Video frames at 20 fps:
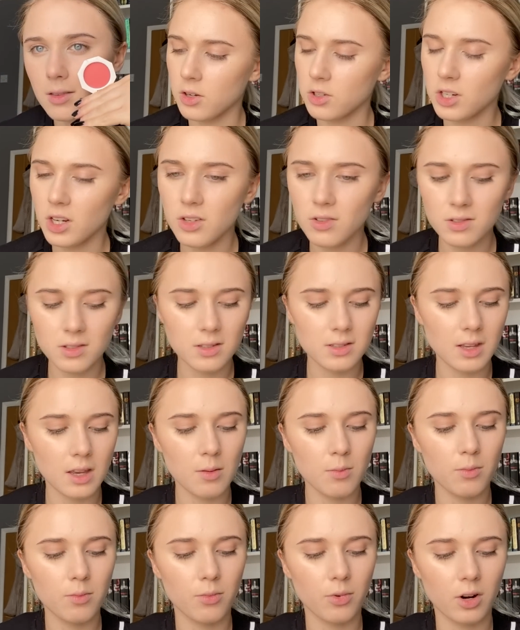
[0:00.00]
Should I use the
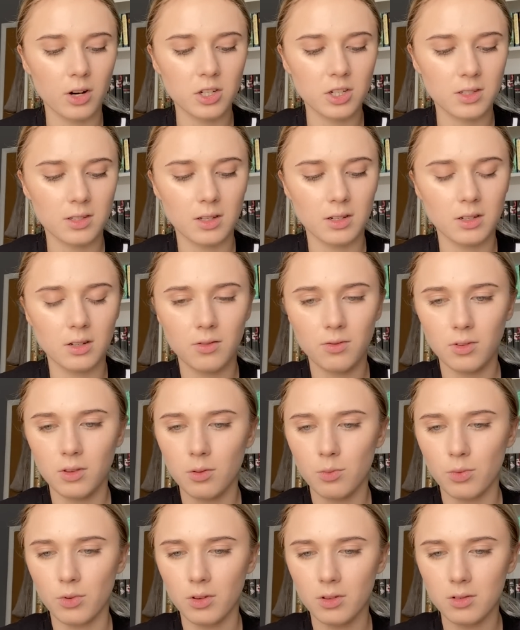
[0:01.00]
same brush as I did for the
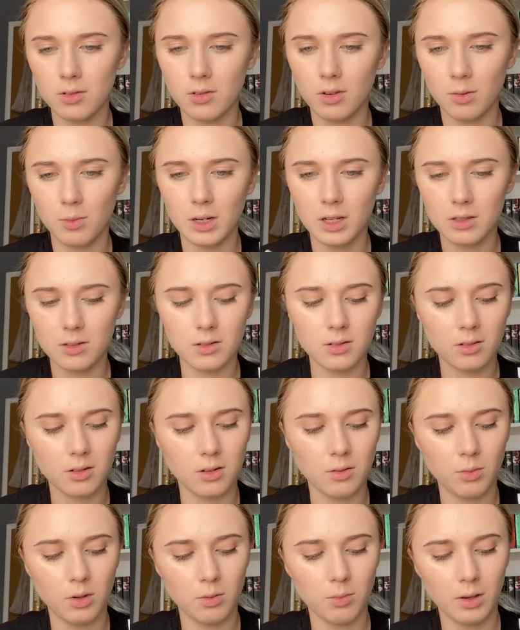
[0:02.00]
bronzer? I mean, is this going
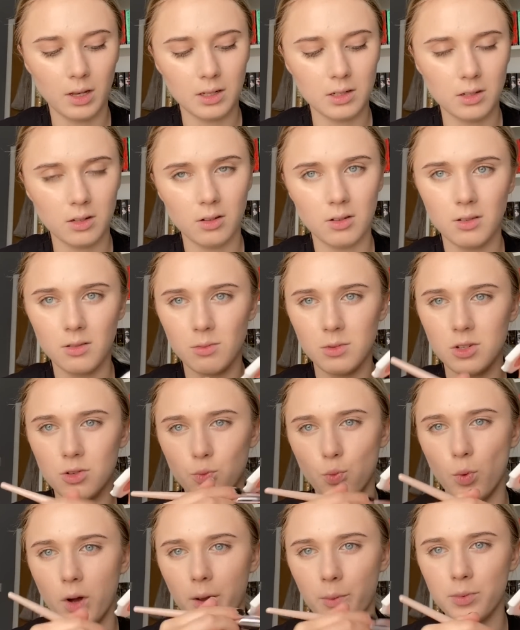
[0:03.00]
to be a big deal? Let me
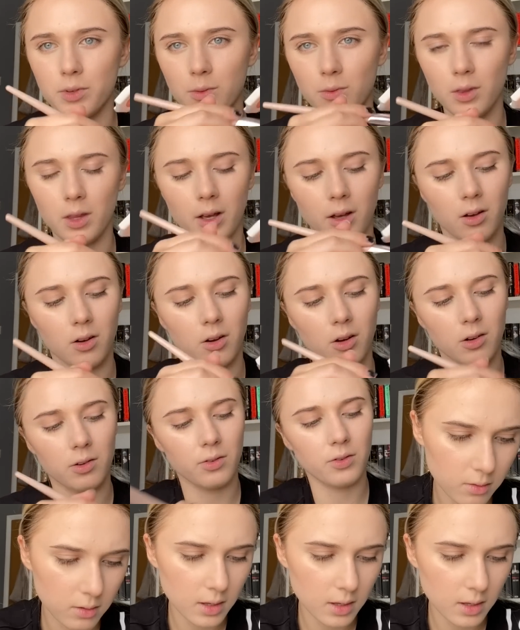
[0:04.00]
just wipe some of that off.